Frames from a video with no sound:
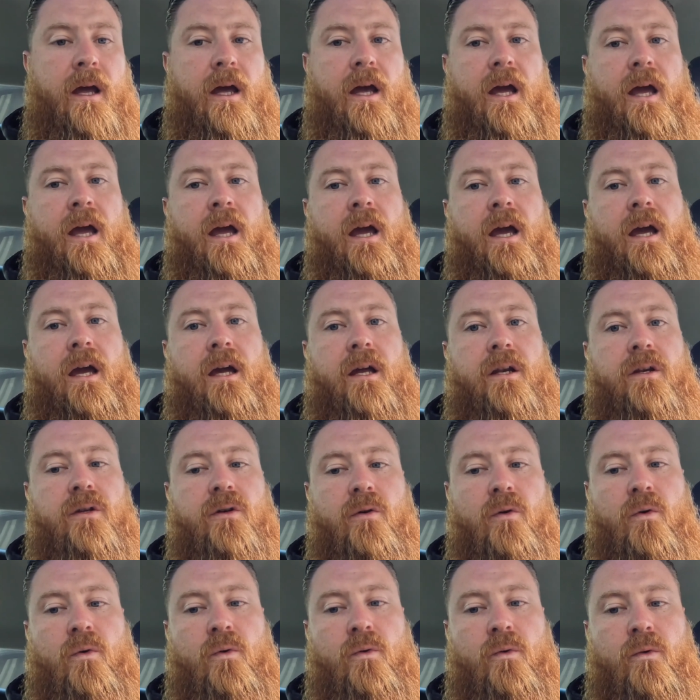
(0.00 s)
and
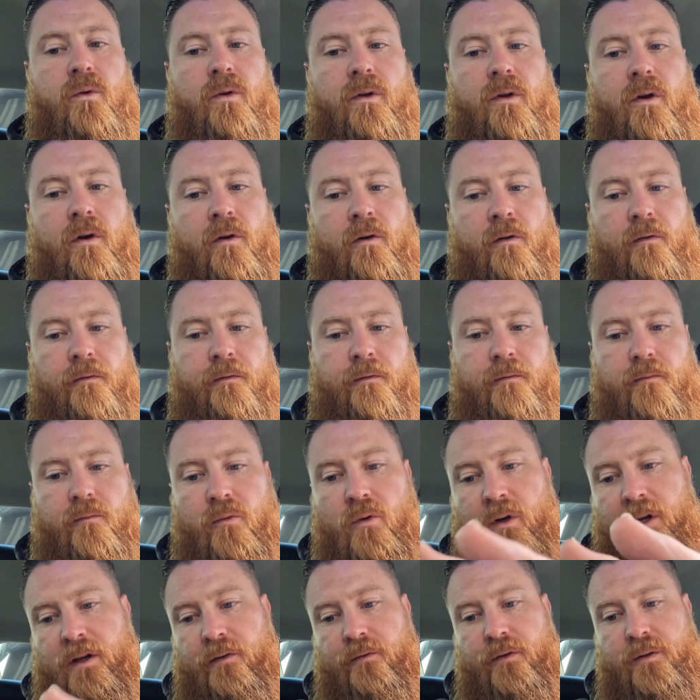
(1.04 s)
all of
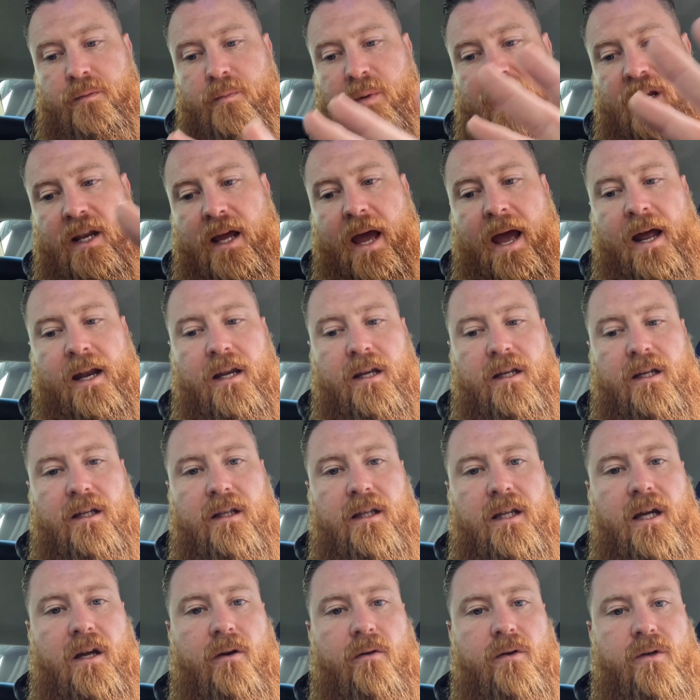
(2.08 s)
whatever's been added in
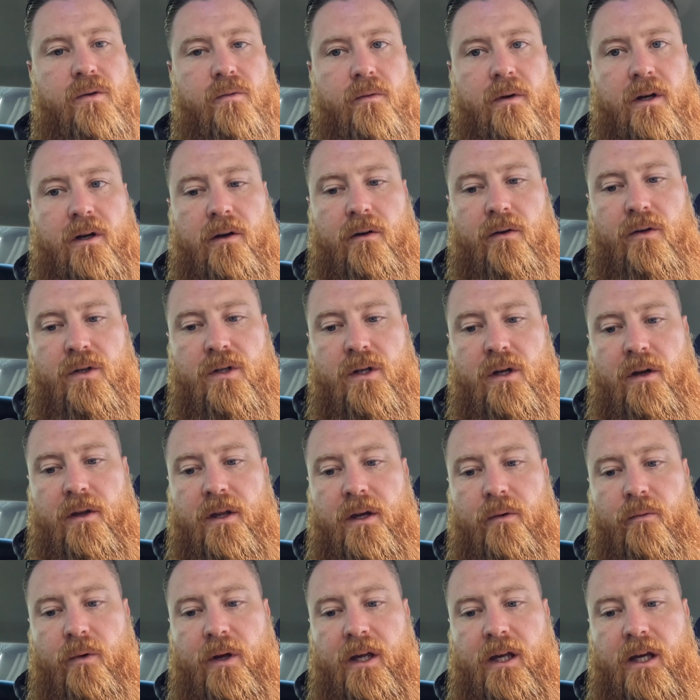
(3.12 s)
there as well, so
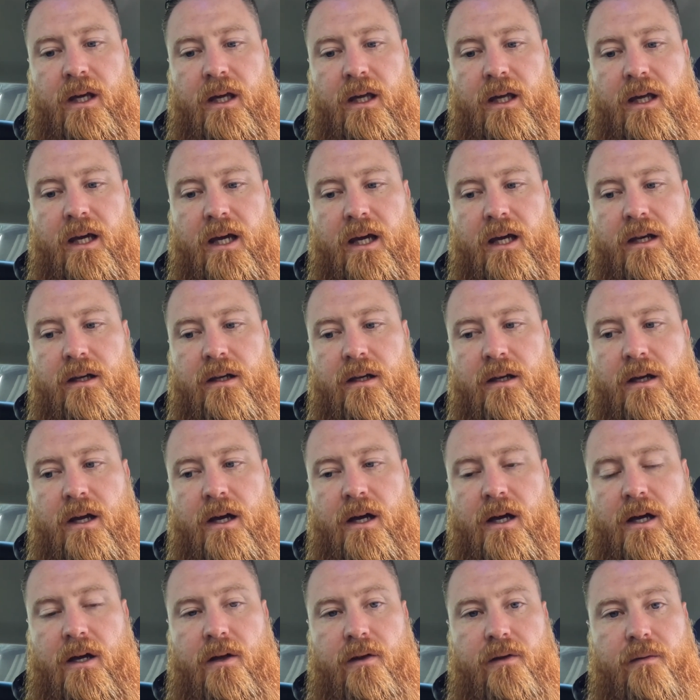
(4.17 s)
that we can get
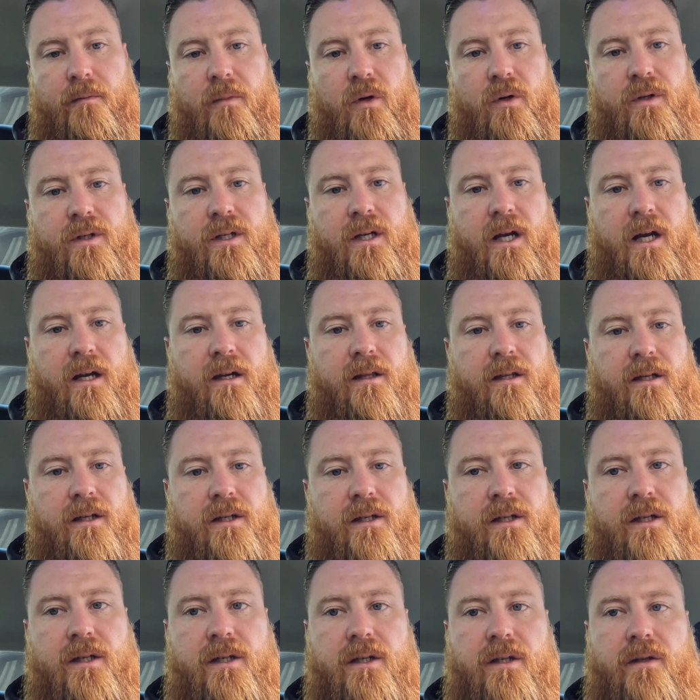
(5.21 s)
the most out of this
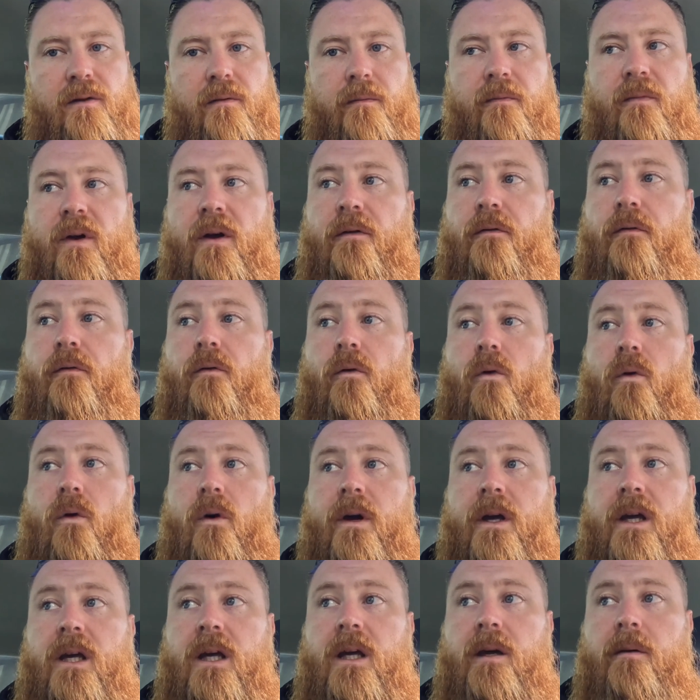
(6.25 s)
system for
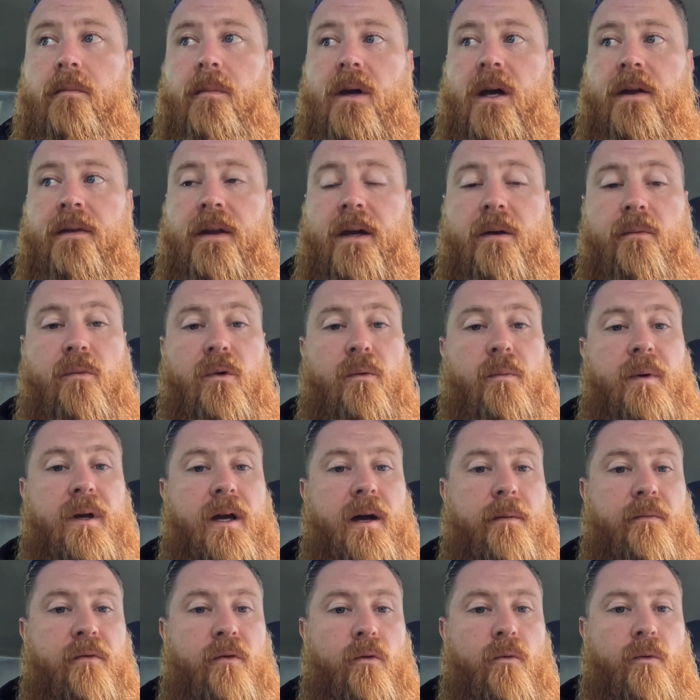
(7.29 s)
him, and then we'll be
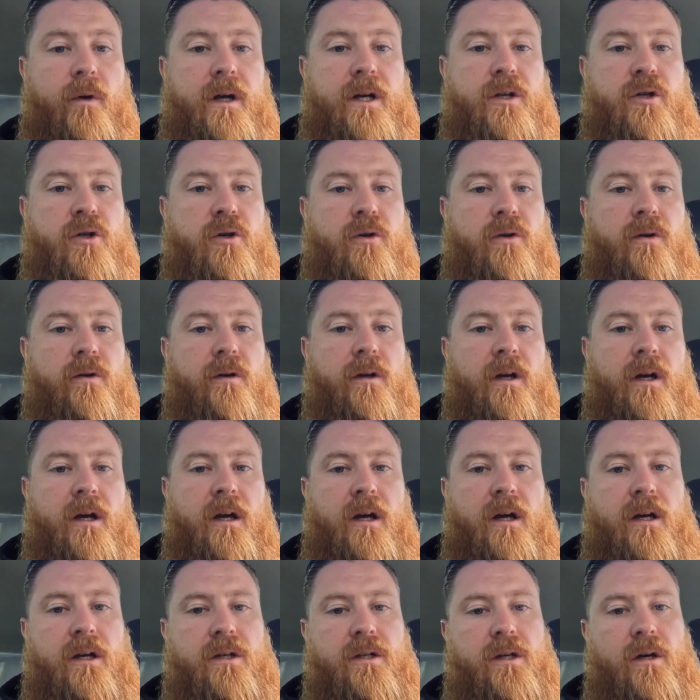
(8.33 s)
up for retune.
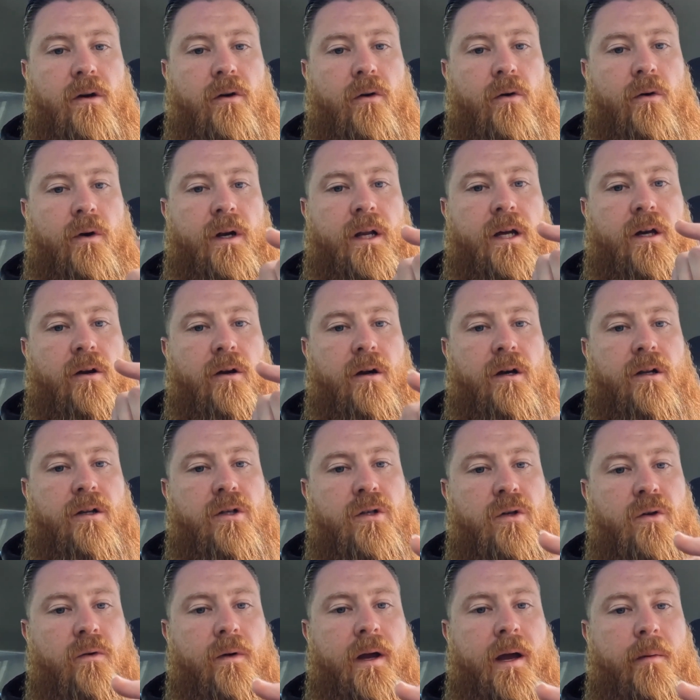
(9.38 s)
So already got
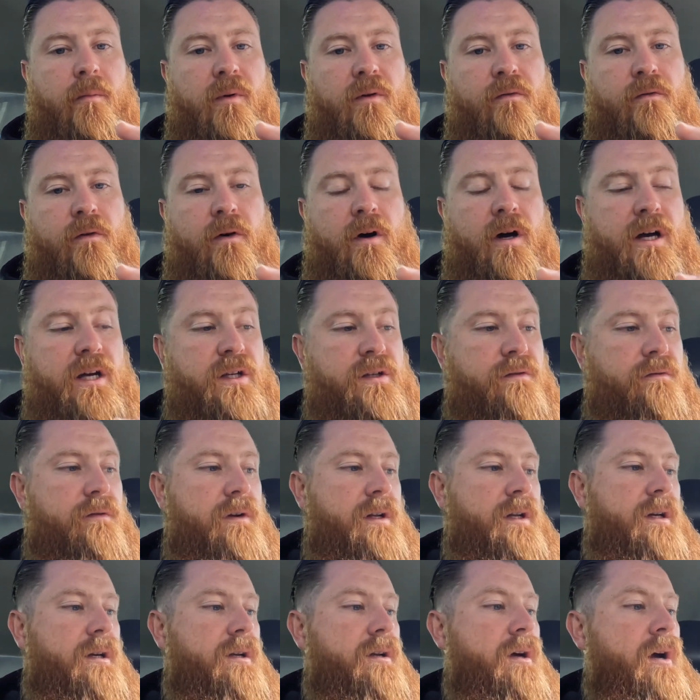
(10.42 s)
2 amplifiers
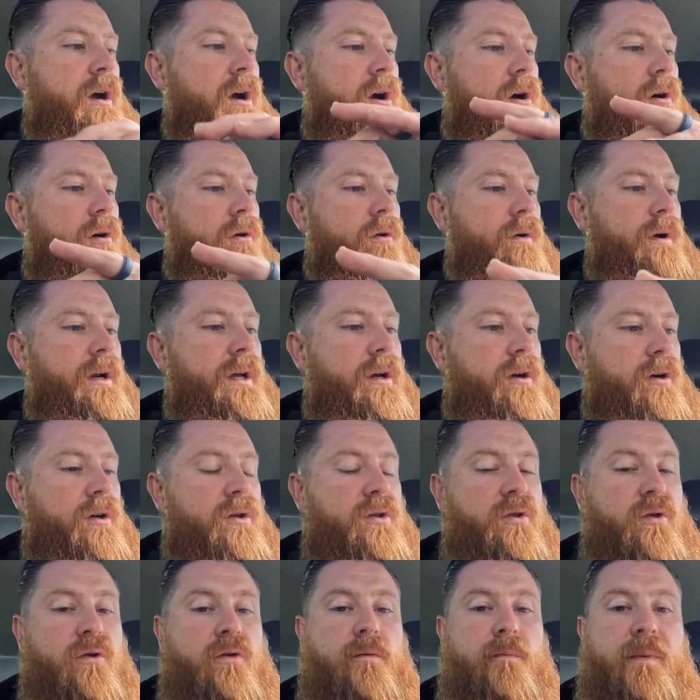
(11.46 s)
fitted, already got
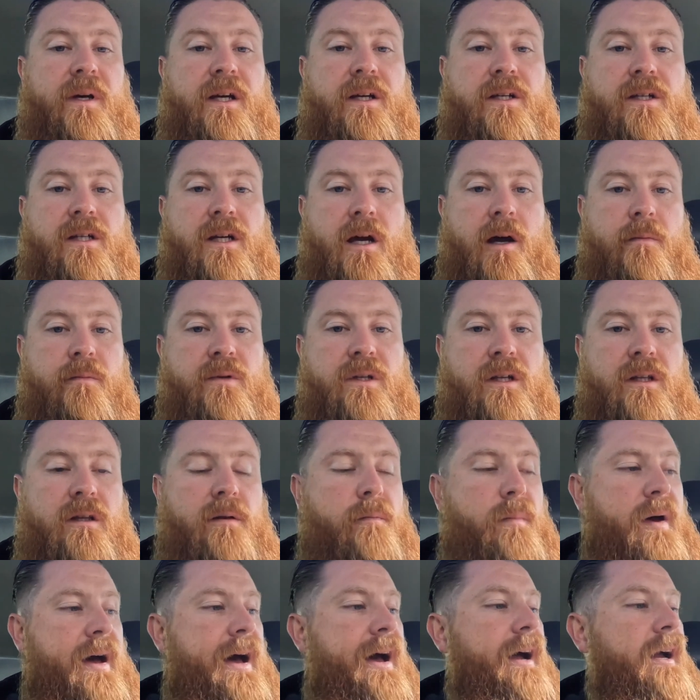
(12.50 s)
2 big subs in the
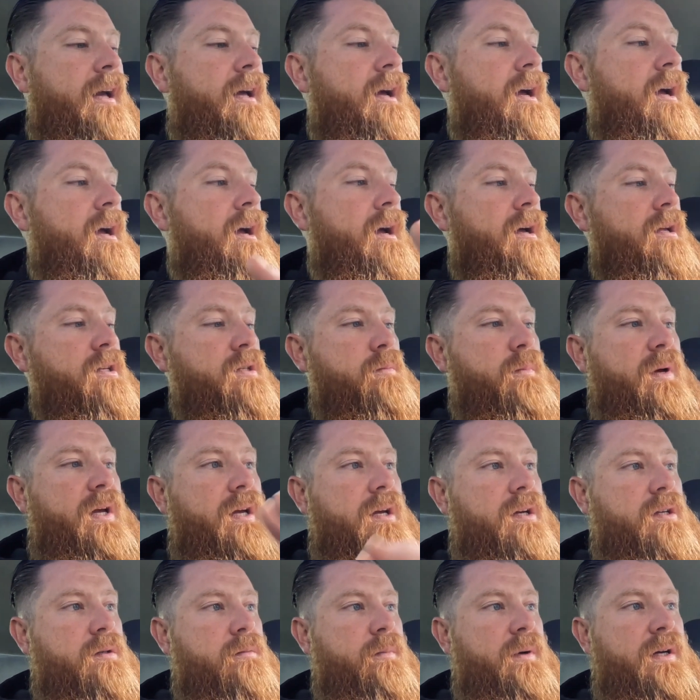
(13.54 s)
back,
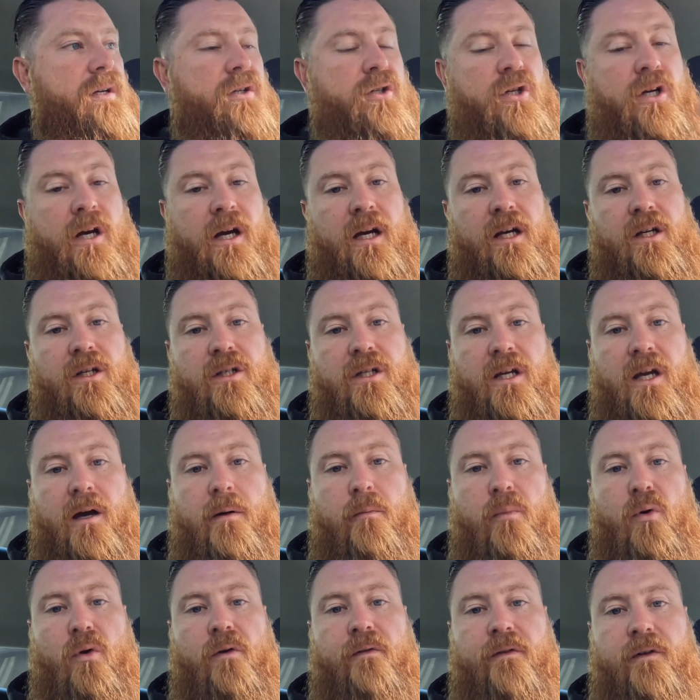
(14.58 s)
speakers been changed,
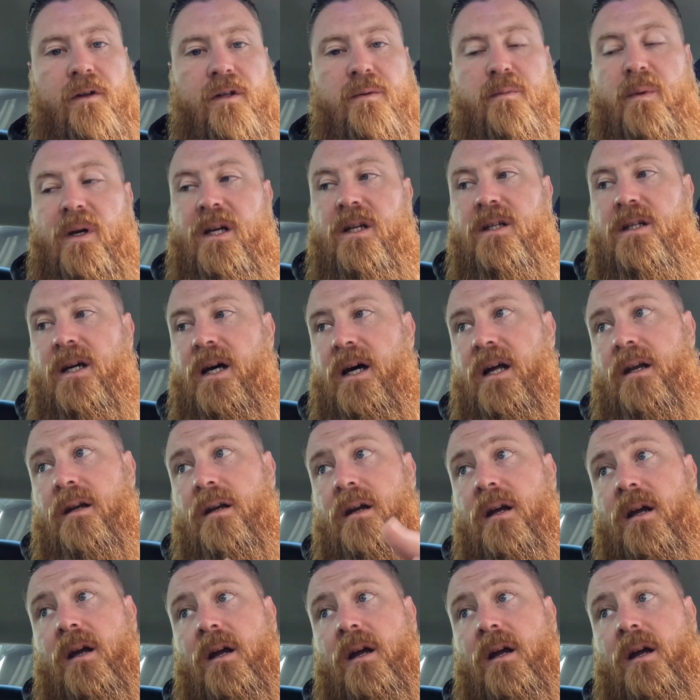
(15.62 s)
soundproofing's been done.